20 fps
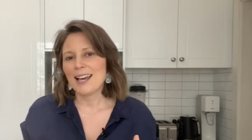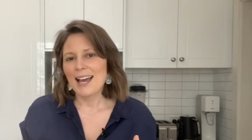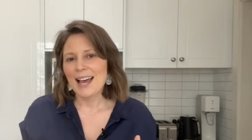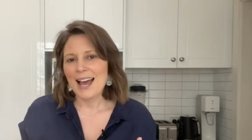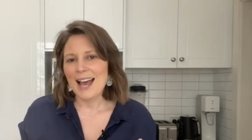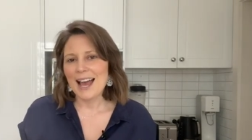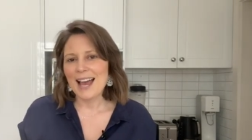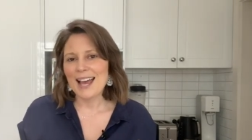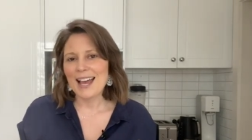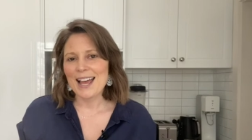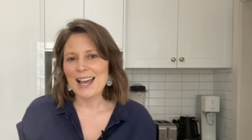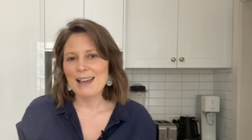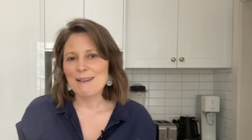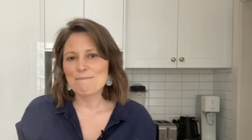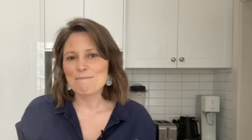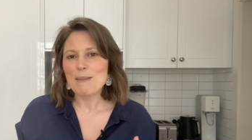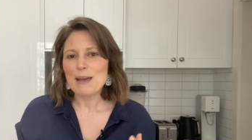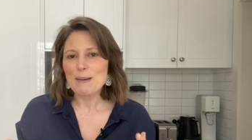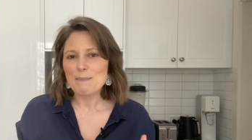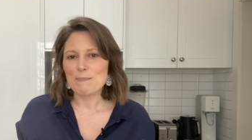
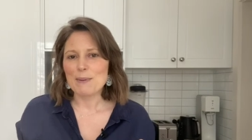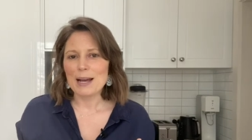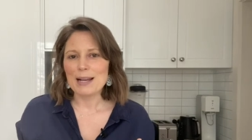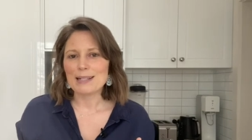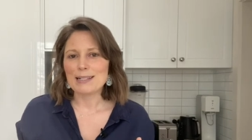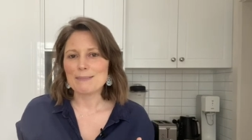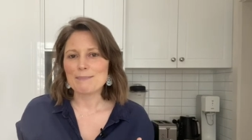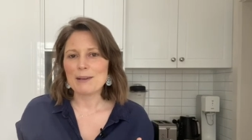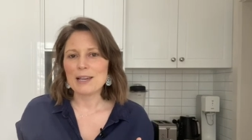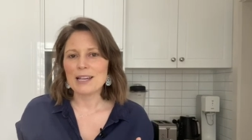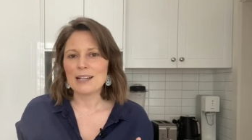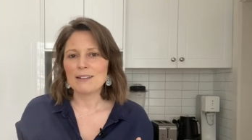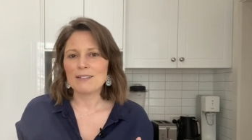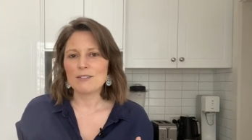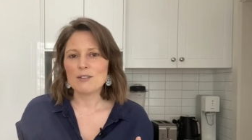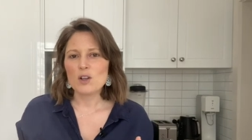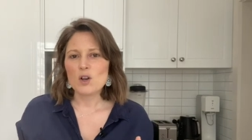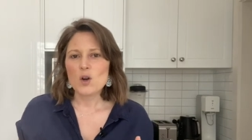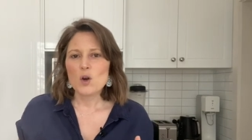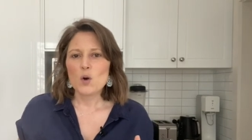a meat-based
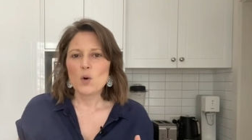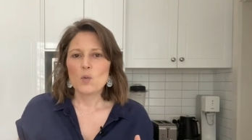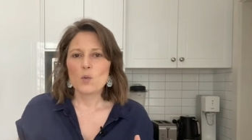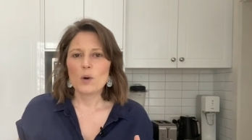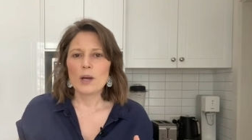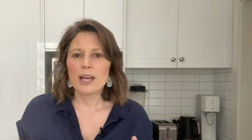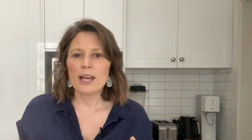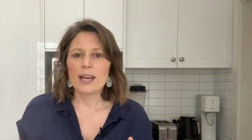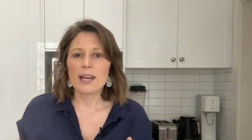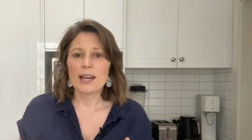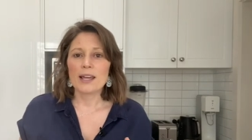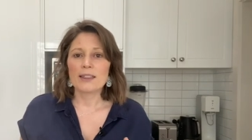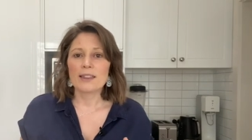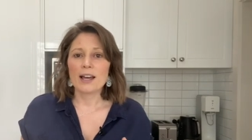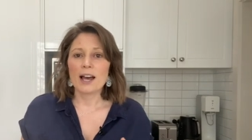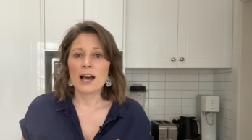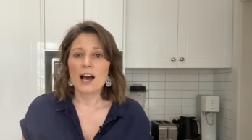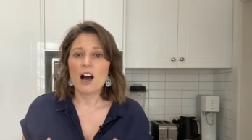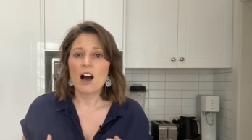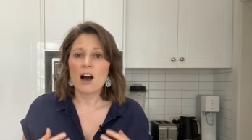meal with
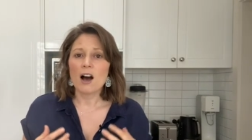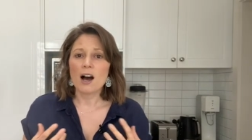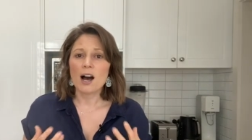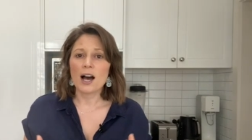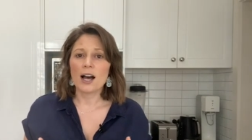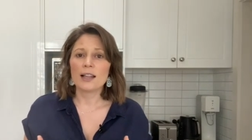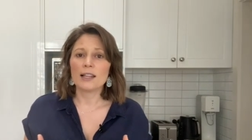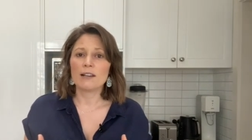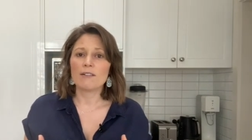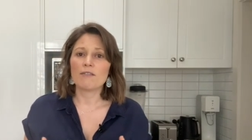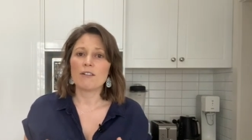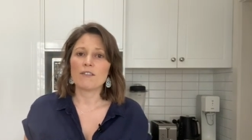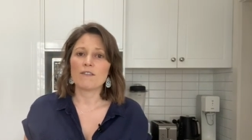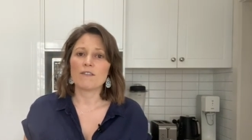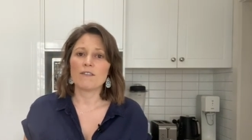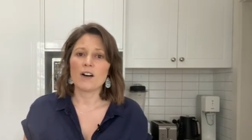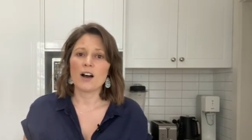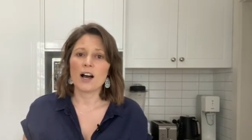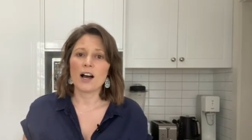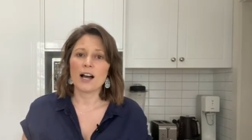a highly
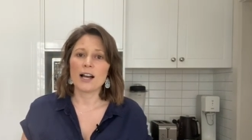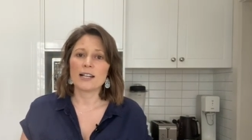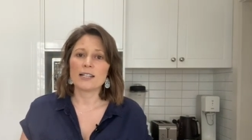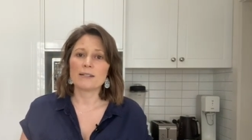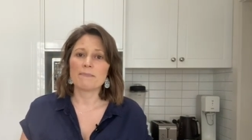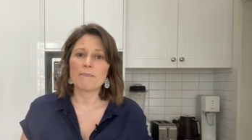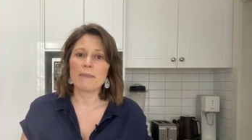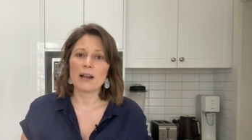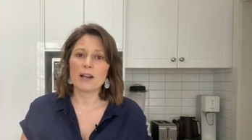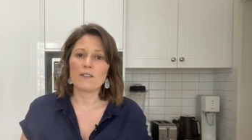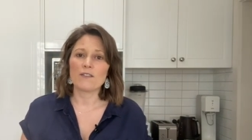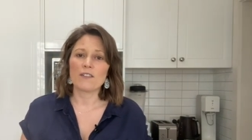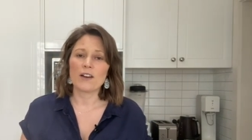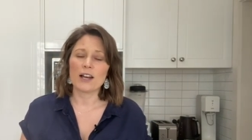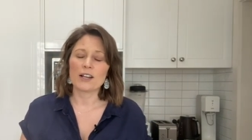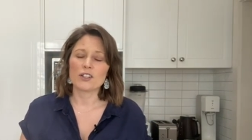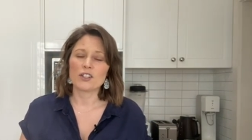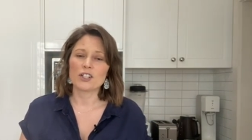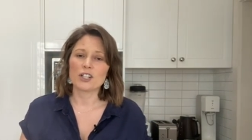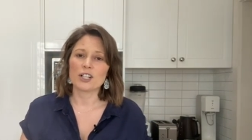refined
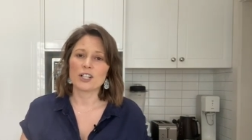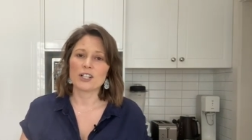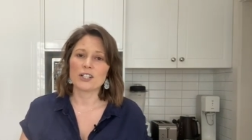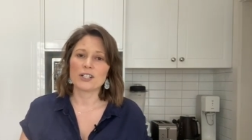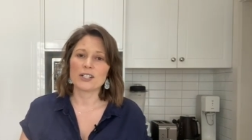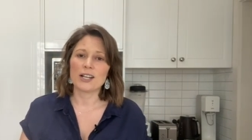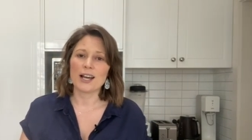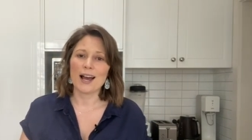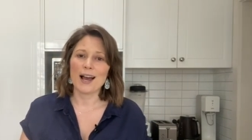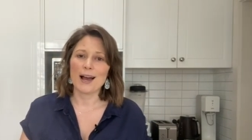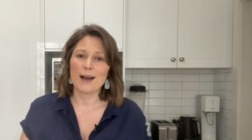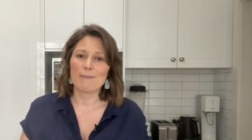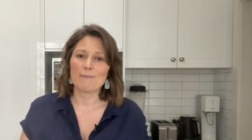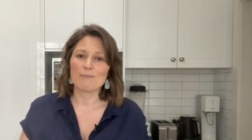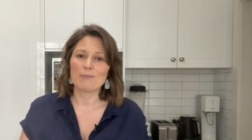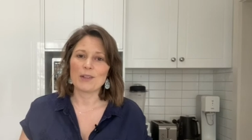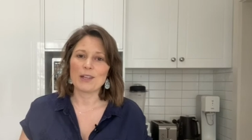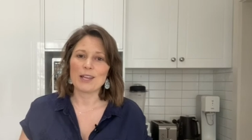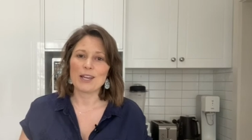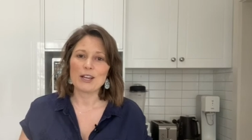manufactured
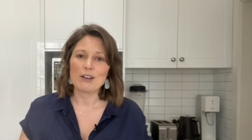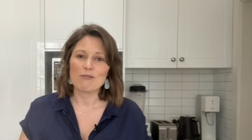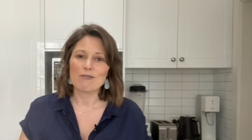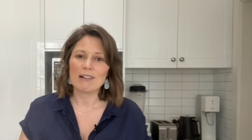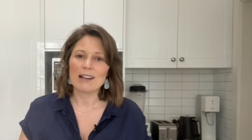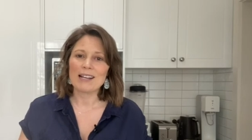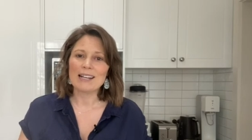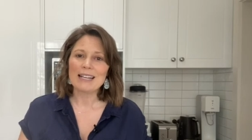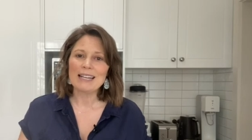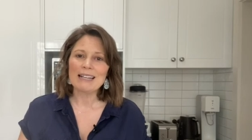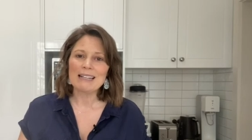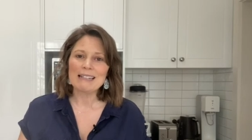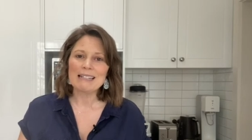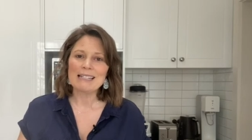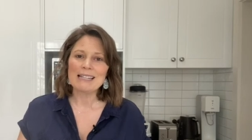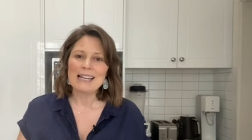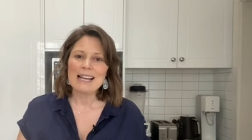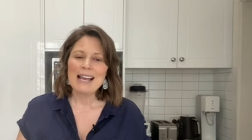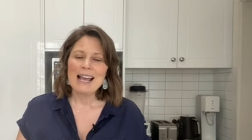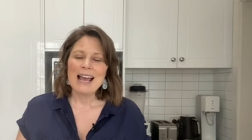
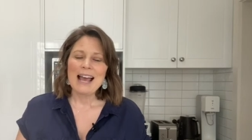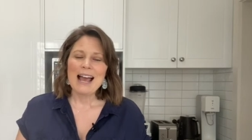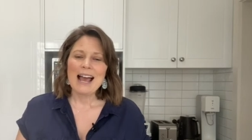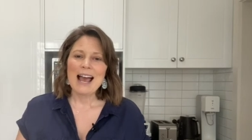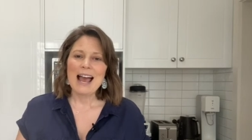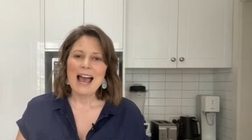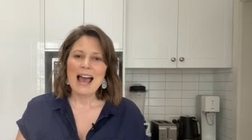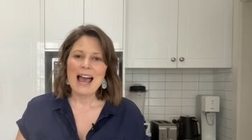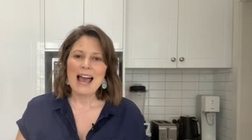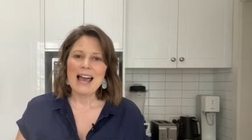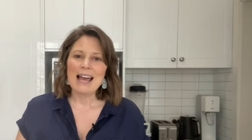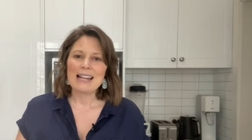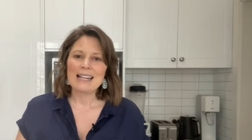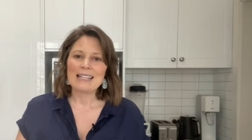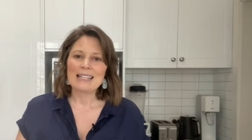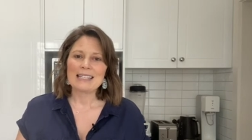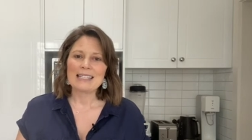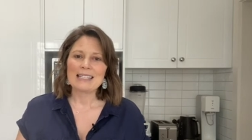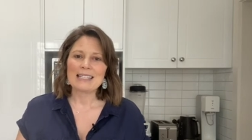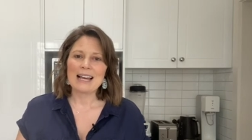ingredient,
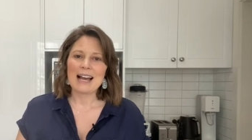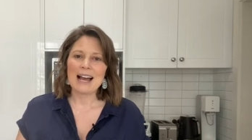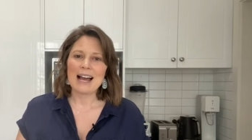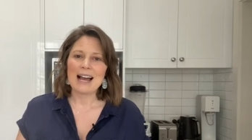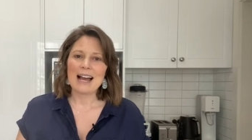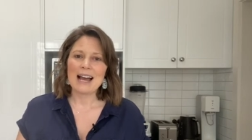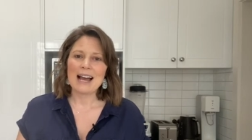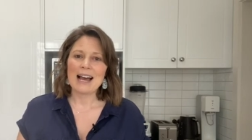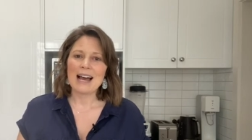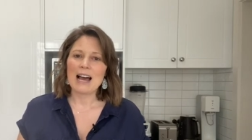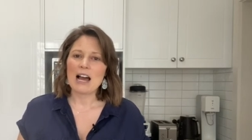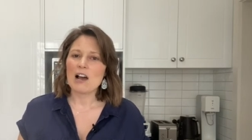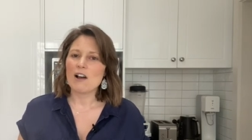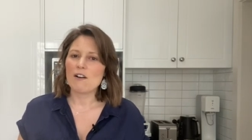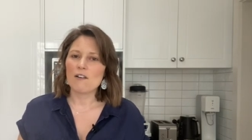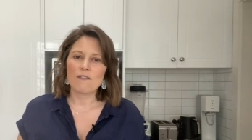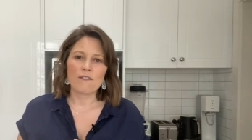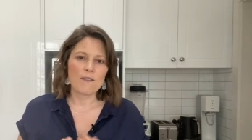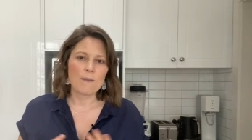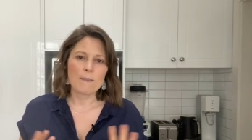and
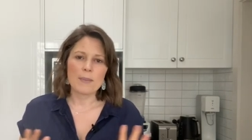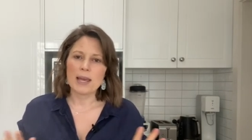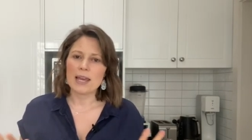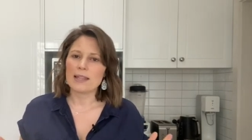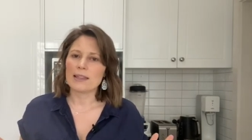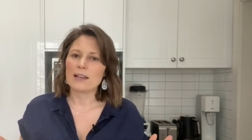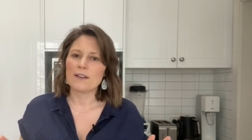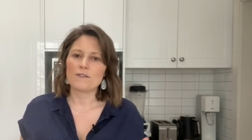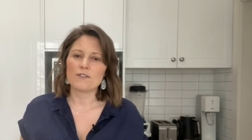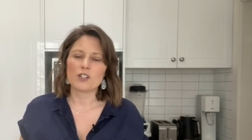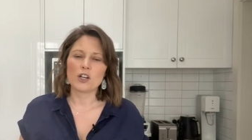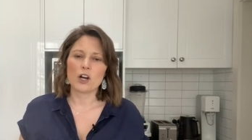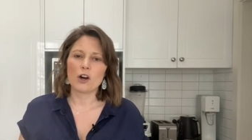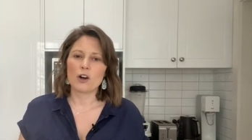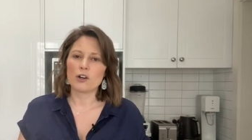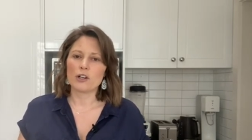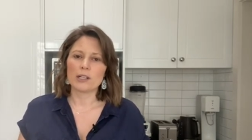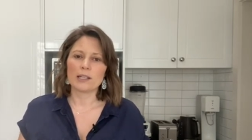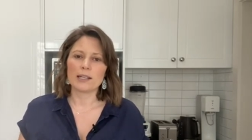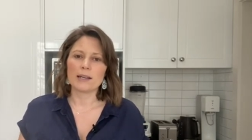for me, they've
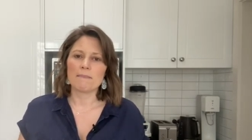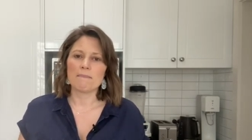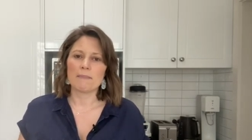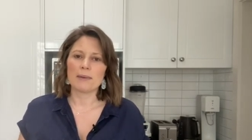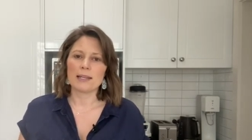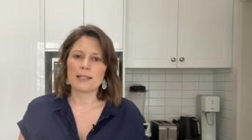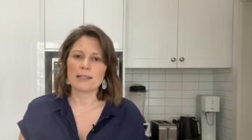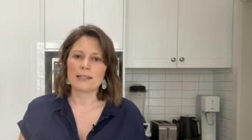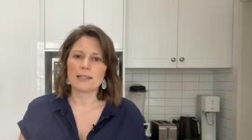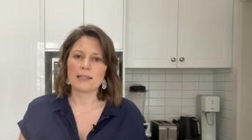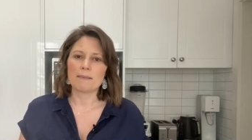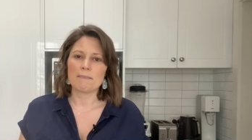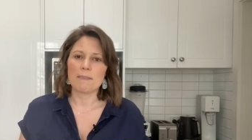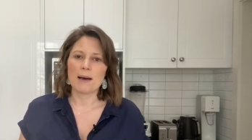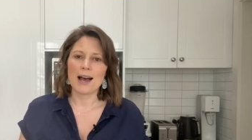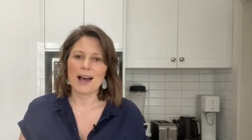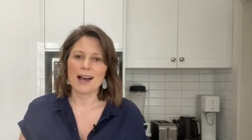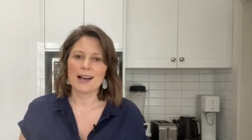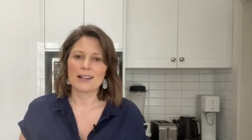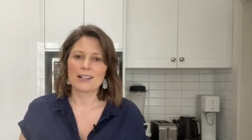totally missed the
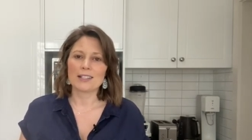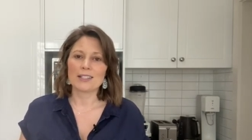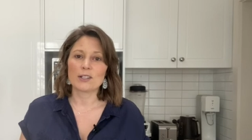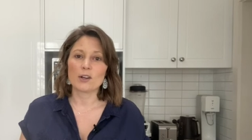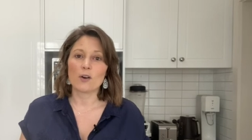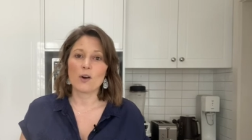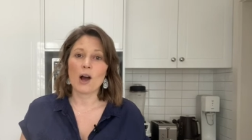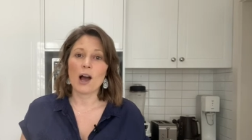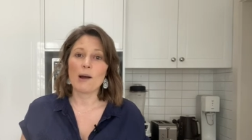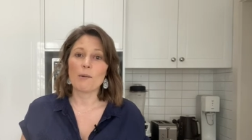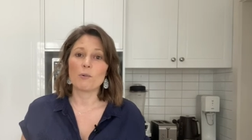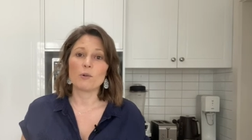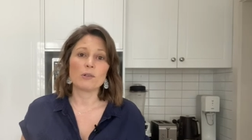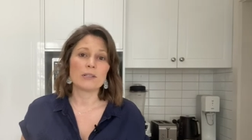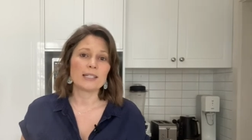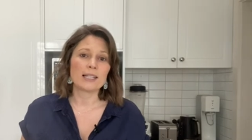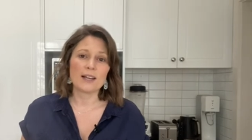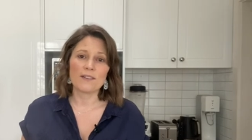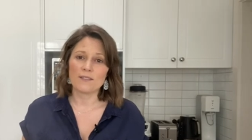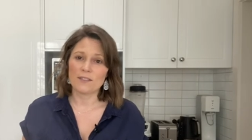mark. So I will
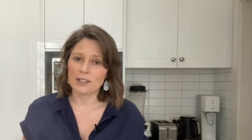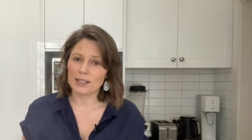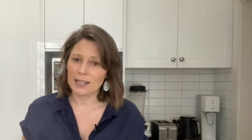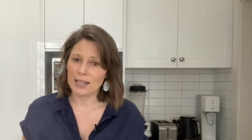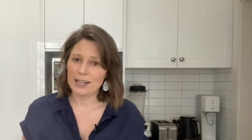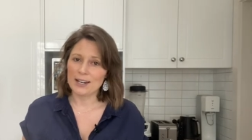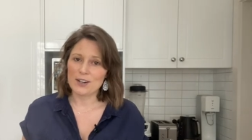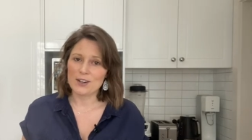definitely